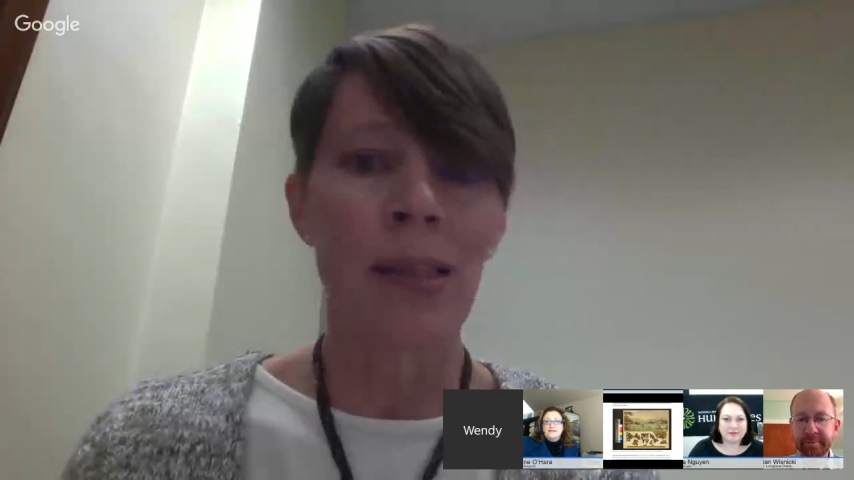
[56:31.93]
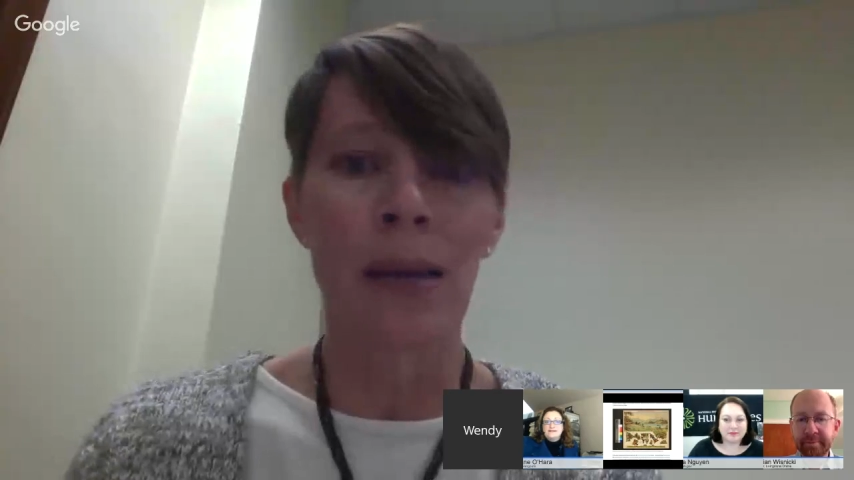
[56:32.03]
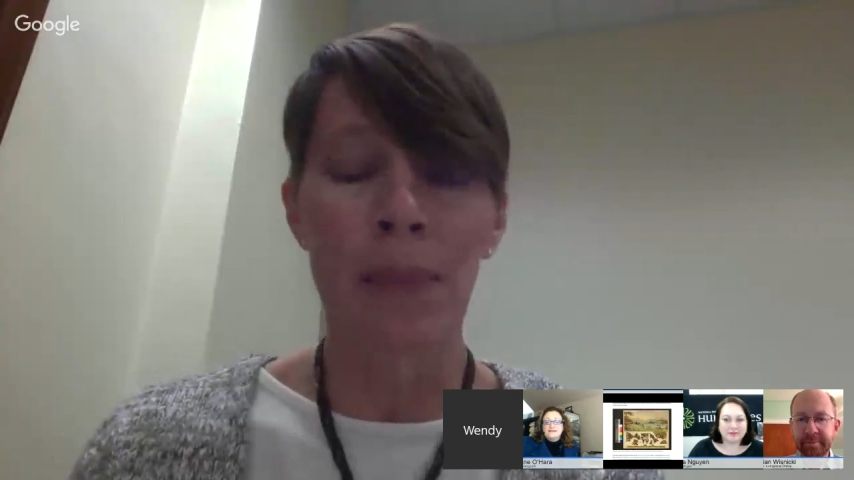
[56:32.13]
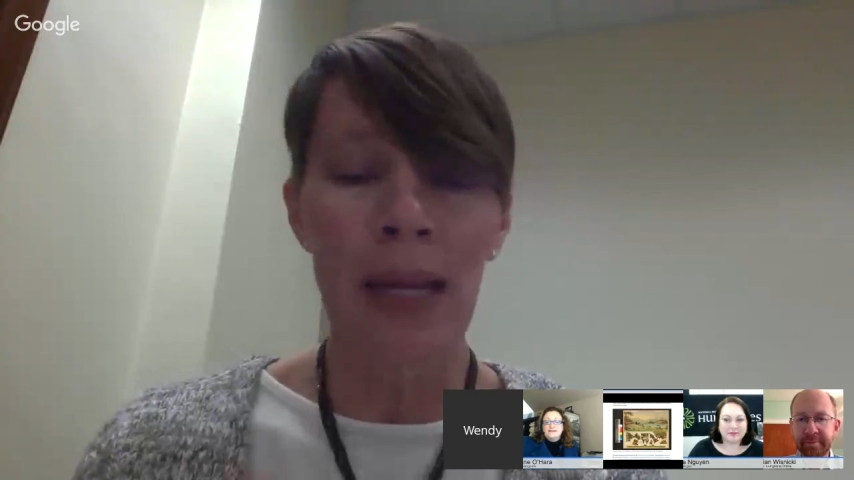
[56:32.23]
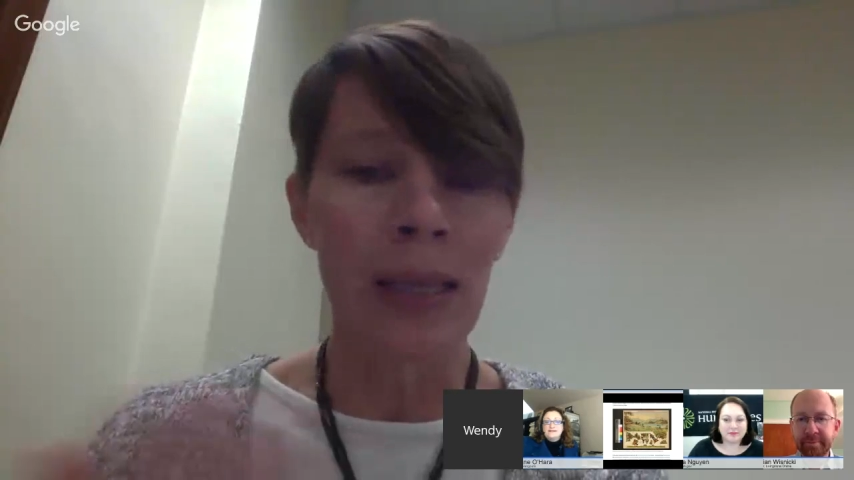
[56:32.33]
and
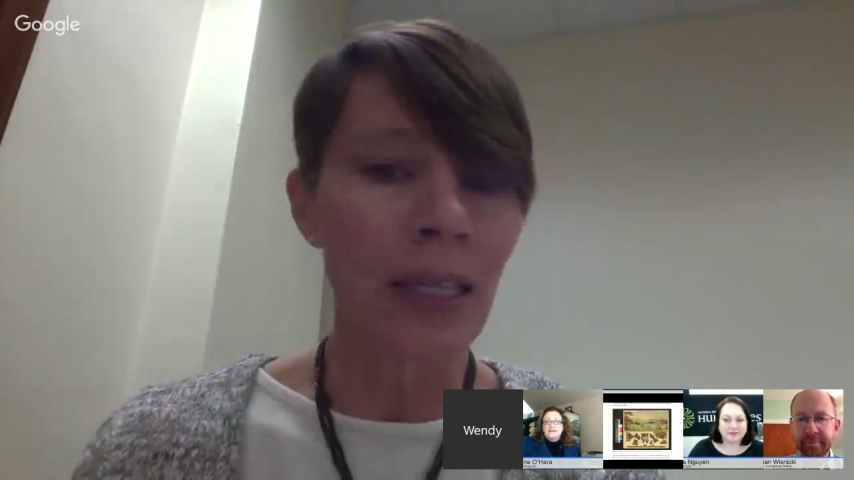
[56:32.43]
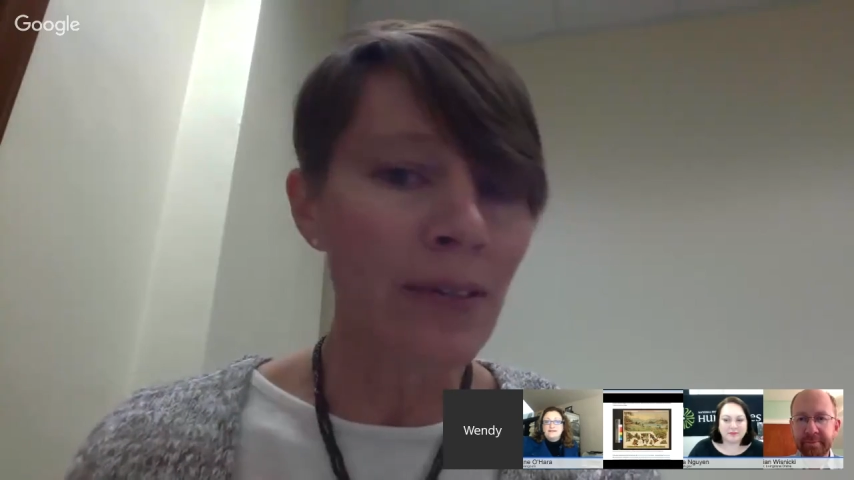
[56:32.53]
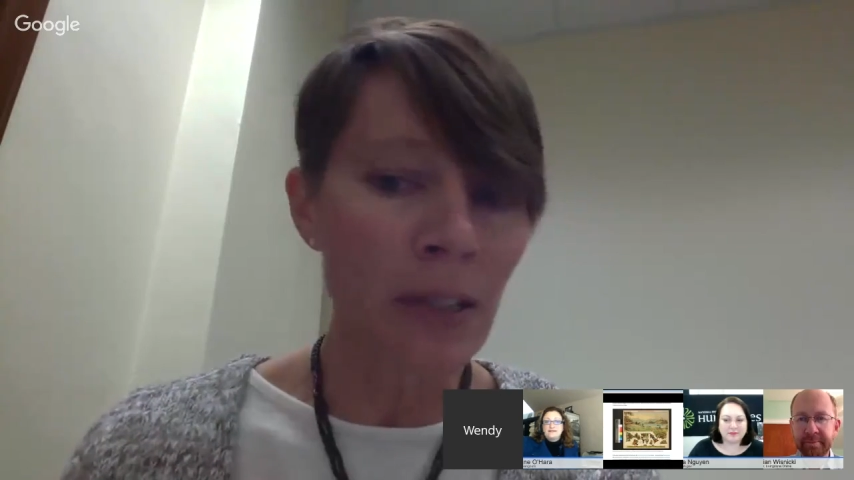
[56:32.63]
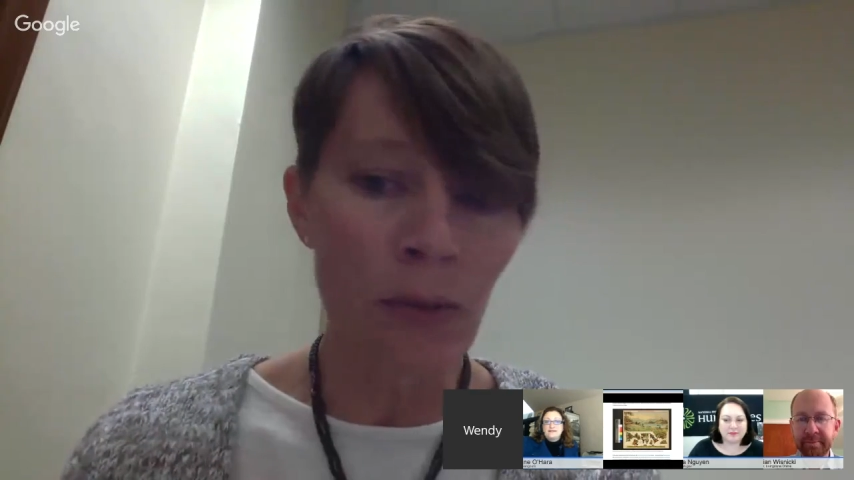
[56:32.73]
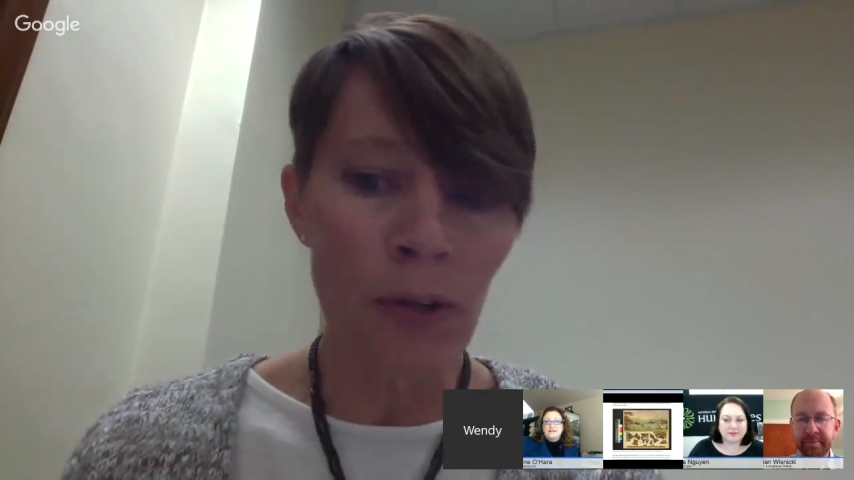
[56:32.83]
they may
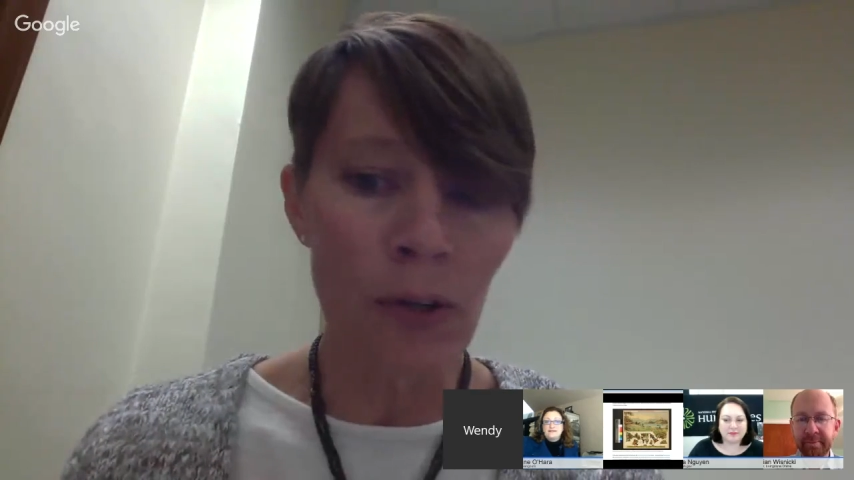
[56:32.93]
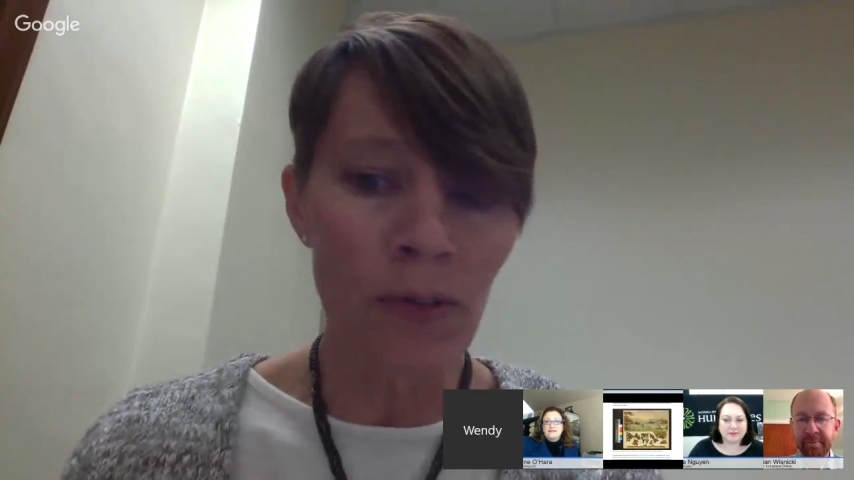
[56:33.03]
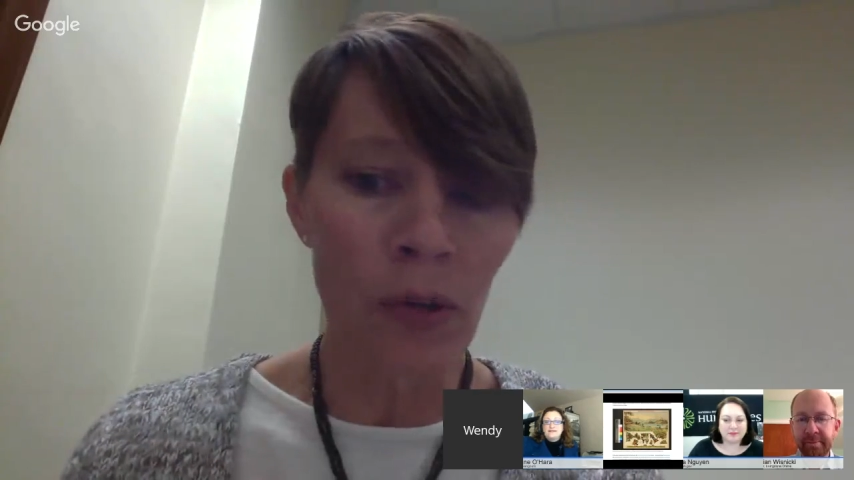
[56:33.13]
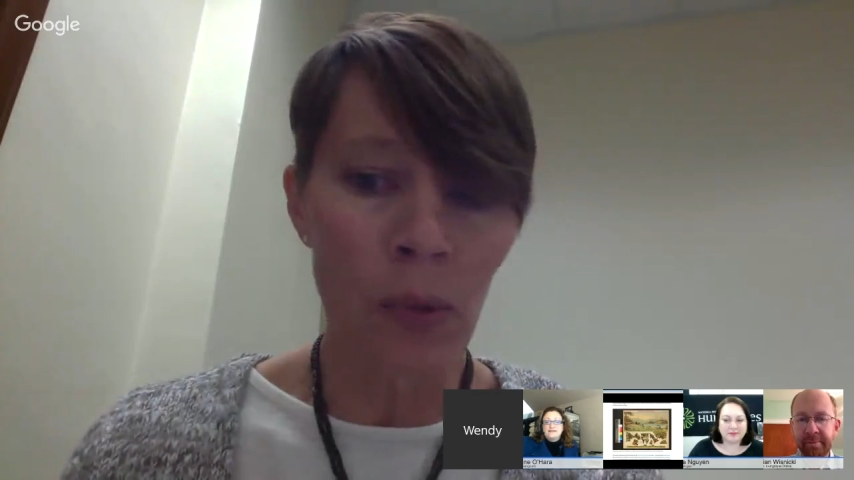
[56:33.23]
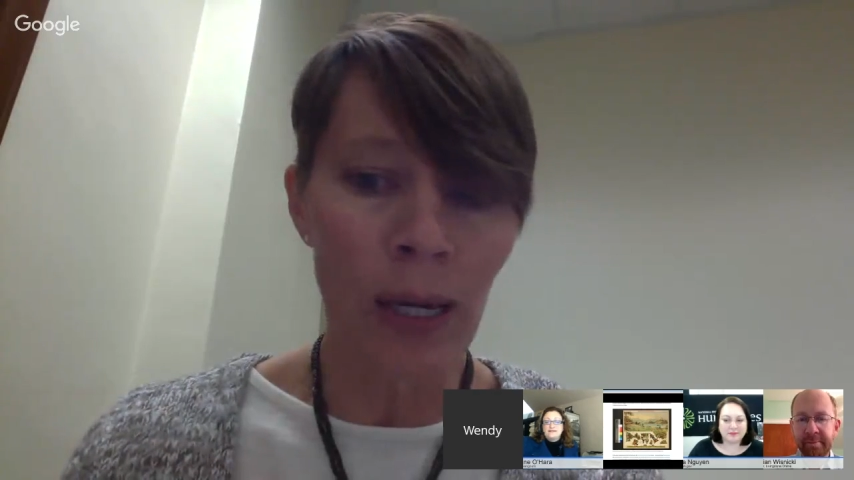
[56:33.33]
leave it for a
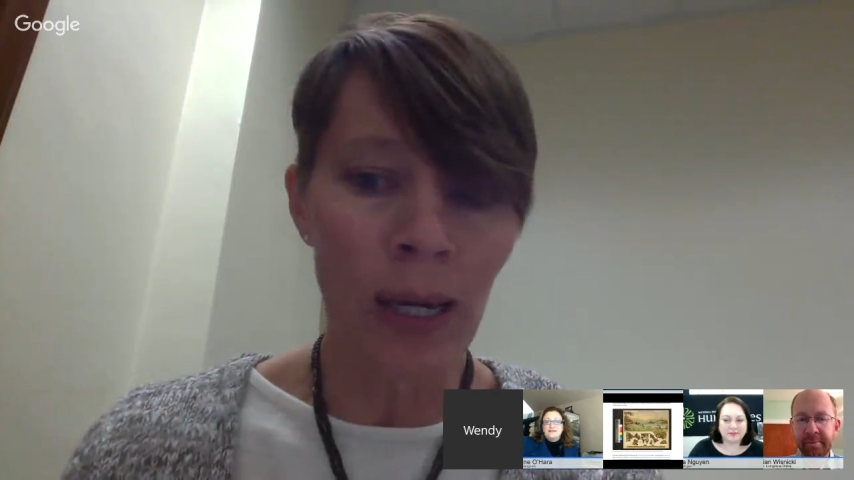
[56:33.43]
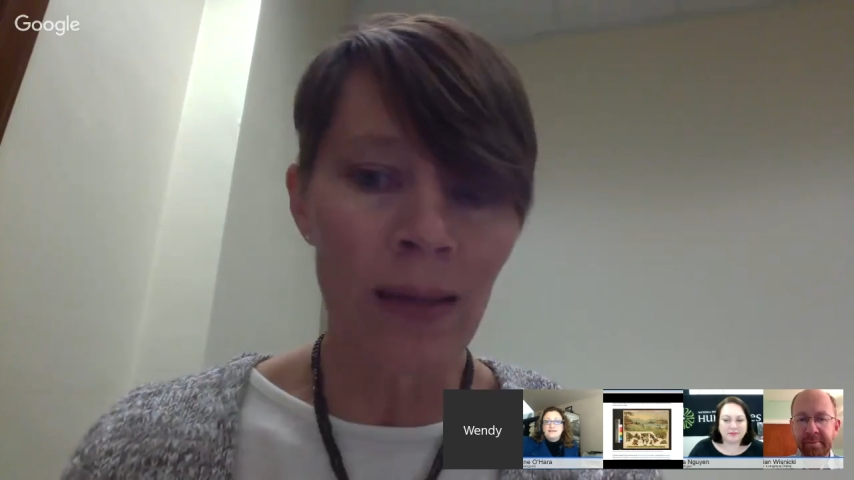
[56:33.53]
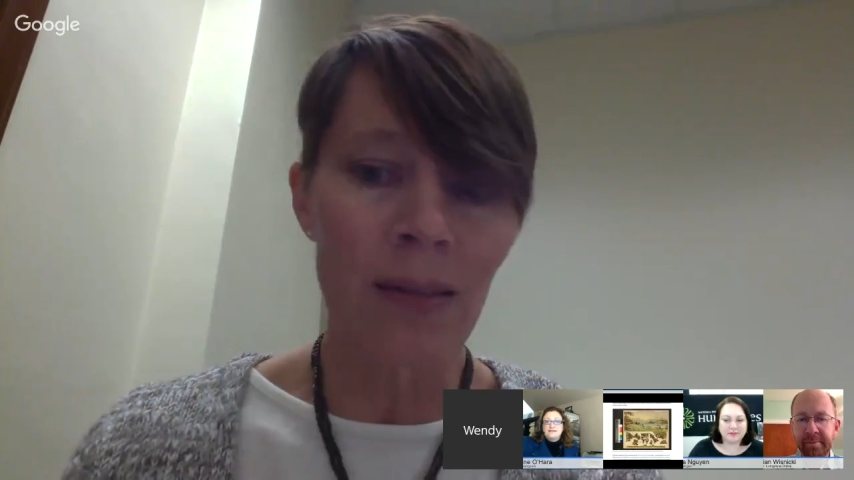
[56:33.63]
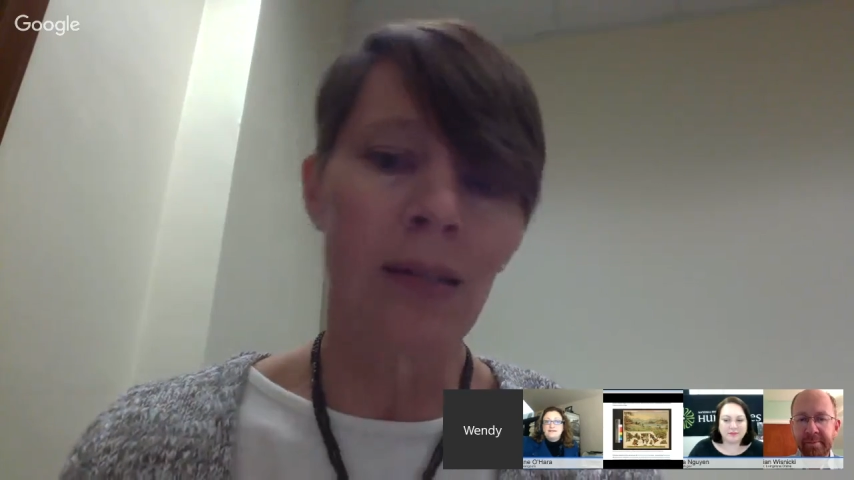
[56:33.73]
few weeks,